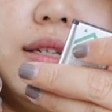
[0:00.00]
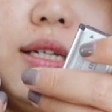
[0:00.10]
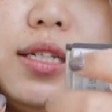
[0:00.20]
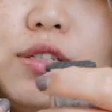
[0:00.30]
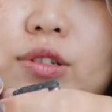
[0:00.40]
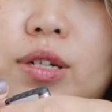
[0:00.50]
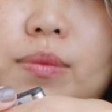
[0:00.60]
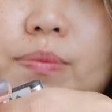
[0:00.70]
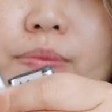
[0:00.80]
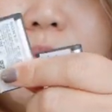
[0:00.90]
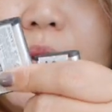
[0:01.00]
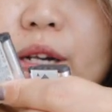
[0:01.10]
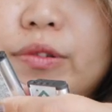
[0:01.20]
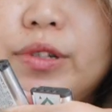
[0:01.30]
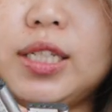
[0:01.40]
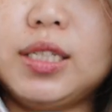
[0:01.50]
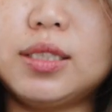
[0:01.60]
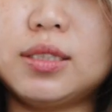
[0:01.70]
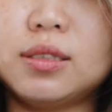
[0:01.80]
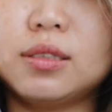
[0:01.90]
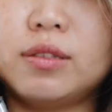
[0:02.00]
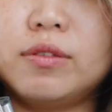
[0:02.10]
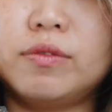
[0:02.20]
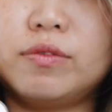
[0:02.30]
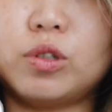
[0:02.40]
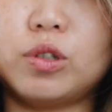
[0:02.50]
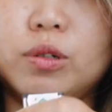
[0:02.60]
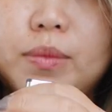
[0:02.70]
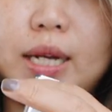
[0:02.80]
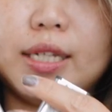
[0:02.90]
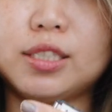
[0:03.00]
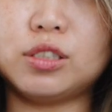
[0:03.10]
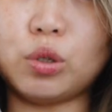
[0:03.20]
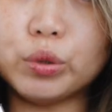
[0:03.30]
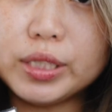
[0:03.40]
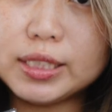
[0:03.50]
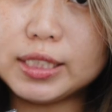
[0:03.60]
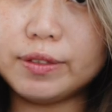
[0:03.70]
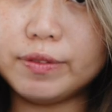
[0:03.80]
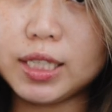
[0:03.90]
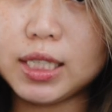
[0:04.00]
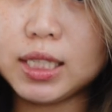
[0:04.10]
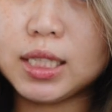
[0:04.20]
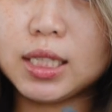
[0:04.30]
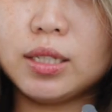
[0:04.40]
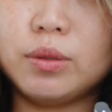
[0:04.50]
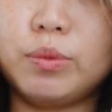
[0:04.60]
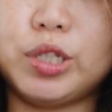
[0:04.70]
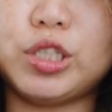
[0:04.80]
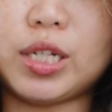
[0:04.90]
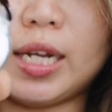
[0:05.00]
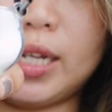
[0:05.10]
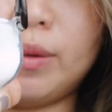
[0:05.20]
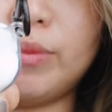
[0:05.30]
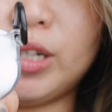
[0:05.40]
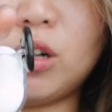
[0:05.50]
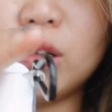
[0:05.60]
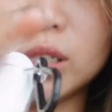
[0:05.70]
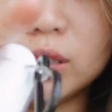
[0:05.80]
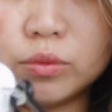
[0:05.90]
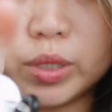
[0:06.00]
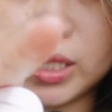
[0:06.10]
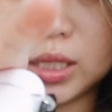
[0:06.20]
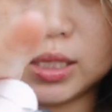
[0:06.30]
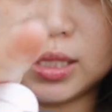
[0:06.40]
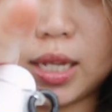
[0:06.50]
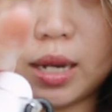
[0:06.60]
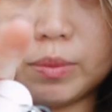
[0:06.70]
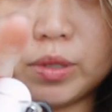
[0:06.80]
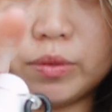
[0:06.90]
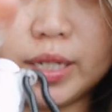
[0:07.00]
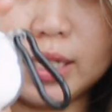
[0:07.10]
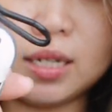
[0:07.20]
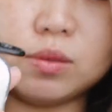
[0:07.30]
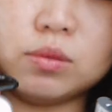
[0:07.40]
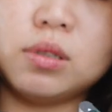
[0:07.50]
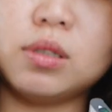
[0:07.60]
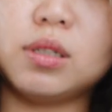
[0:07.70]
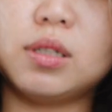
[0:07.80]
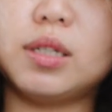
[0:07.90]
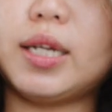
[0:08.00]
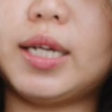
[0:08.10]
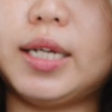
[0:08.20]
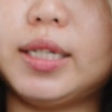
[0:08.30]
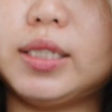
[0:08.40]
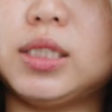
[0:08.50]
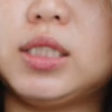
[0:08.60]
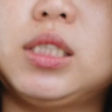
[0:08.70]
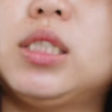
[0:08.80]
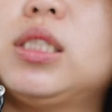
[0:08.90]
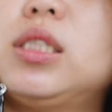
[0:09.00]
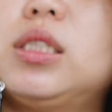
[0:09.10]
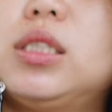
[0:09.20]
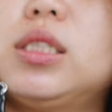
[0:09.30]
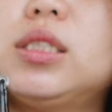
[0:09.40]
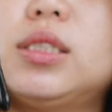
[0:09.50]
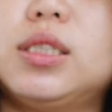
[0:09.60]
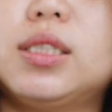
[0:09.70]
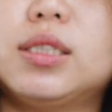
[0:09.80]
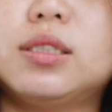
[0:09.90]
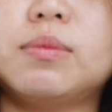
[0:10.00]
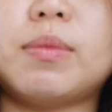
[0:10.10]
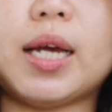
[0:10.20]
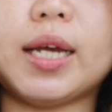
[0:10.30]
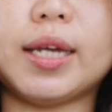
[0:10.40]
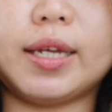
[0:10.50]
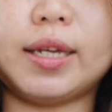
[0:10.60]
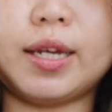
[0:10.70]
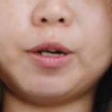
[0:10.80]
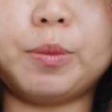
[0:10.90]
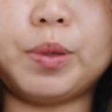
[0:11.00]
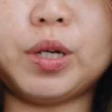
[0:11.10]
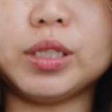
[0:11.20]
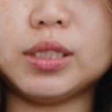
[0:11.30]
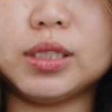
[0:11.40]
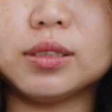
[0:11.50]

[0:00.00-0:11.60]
extra batteries for my Sony Z V, which I am recording with this camera right now. And this is my AirPod